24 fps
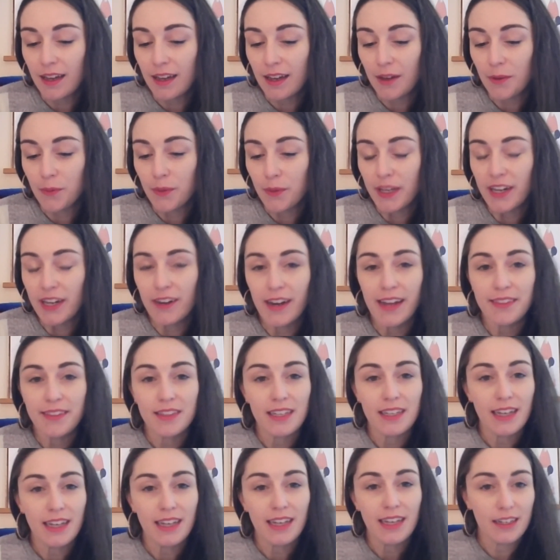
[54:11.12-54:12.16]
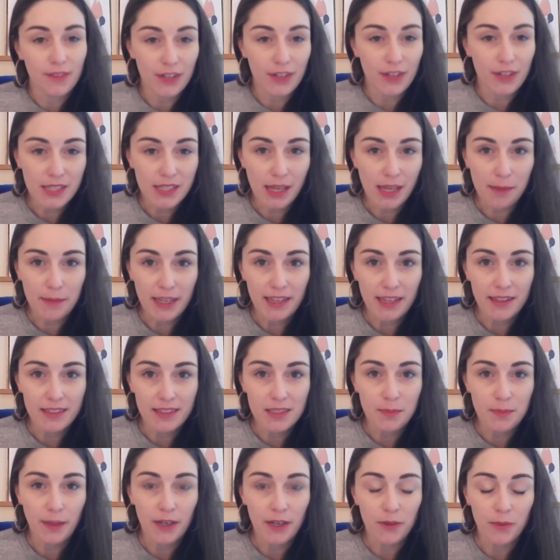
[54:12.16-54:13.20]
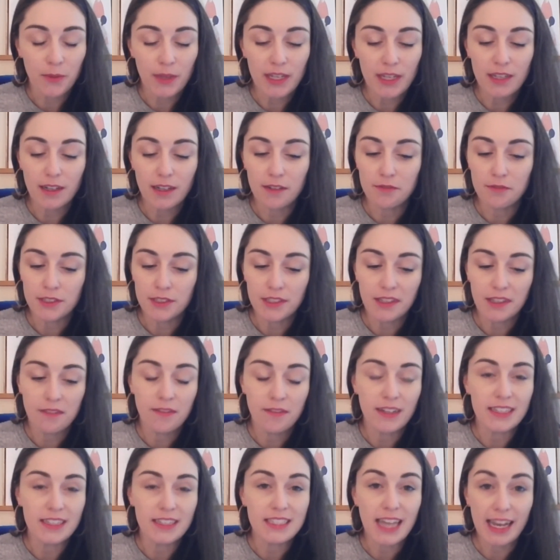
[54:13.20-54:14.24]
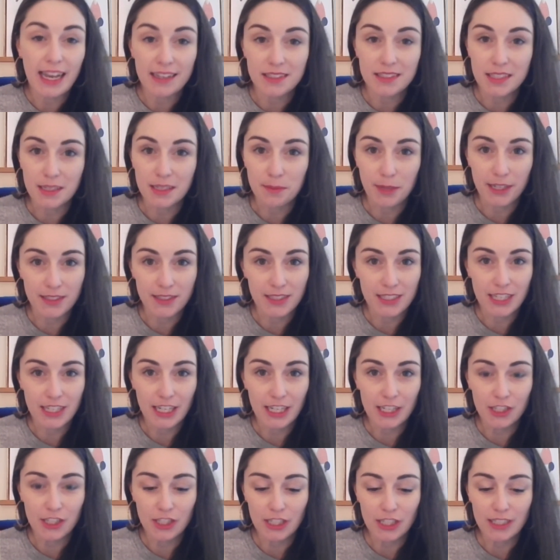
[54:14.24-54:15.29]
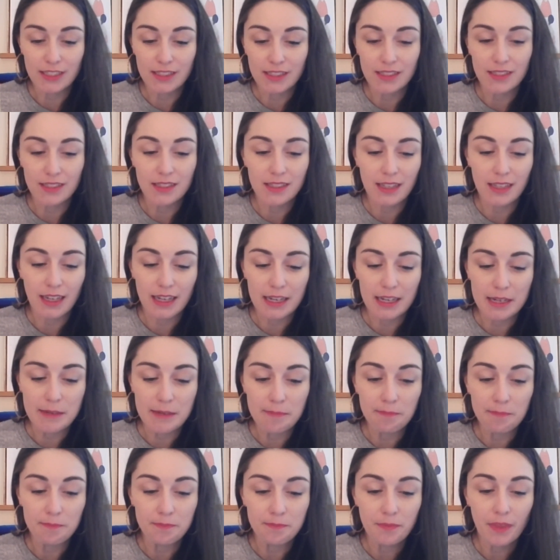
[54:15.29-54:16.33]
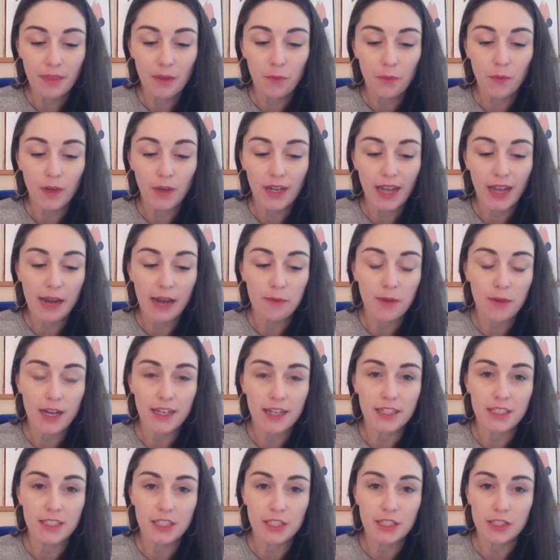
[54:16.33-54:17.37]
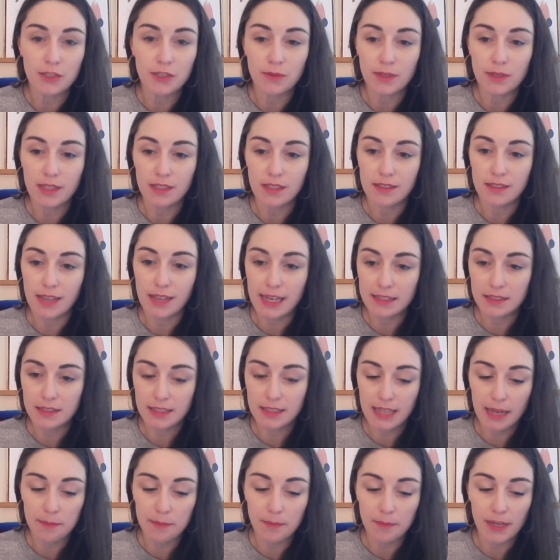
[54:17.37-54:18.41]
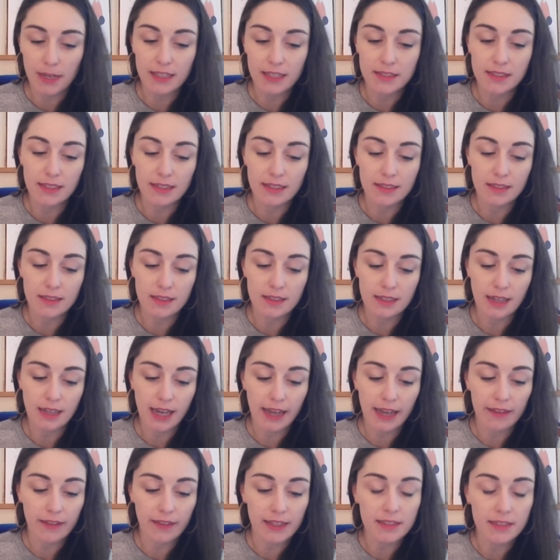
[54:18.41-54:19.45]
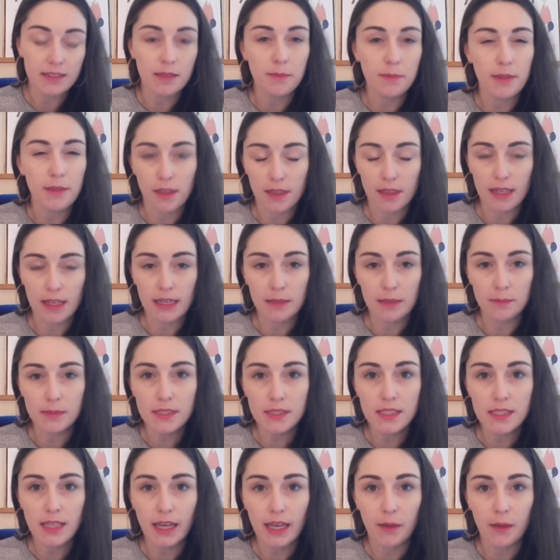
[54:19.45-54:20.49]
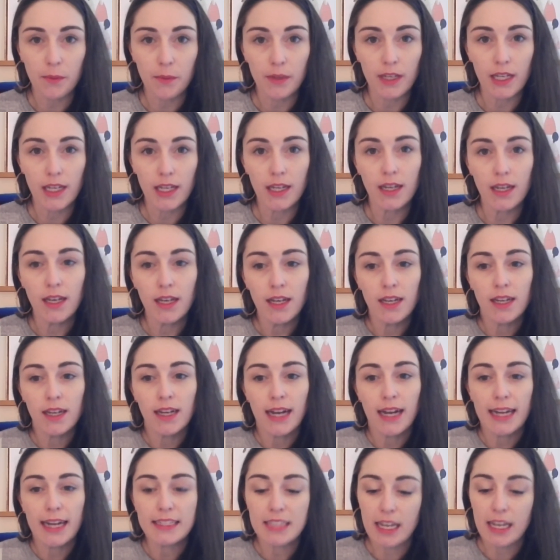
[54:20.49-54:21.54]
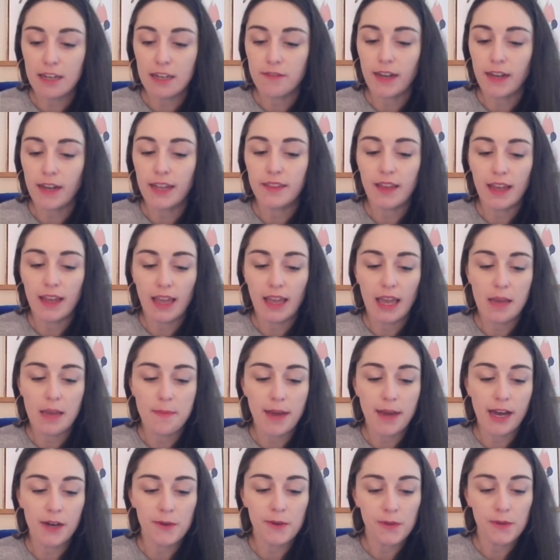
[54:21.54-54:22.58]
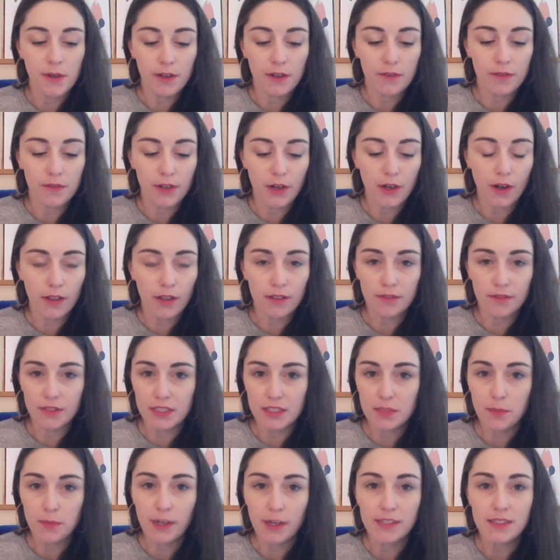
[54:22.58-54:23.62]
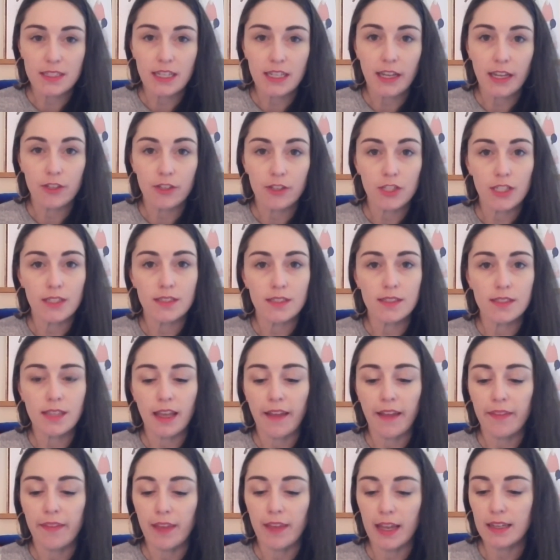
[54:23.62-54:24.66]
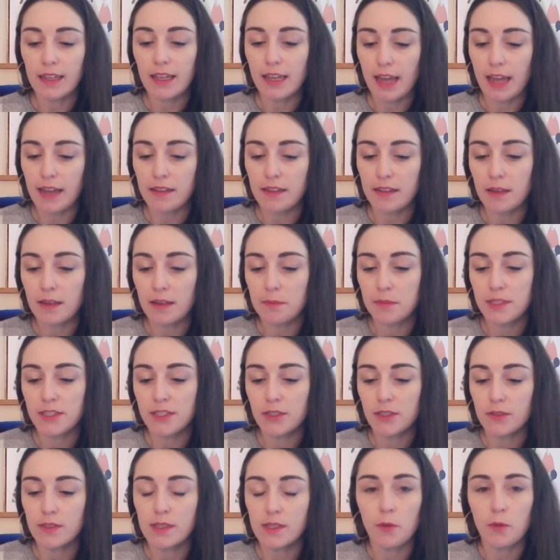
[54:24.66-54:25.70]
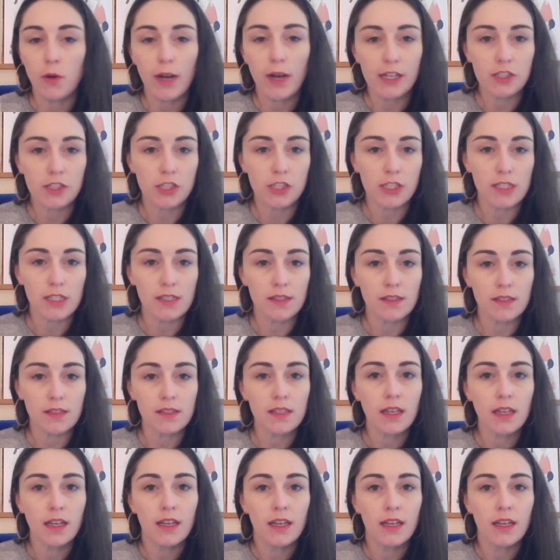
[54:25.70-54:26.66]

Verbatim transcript: we are at the end of our summit. It's been a week of really fantastic presentations. Um, what I wanted to do with this last 10 minutes is to highlight some of the themes that we identified that came out over all of these presentations and then connect them to some questions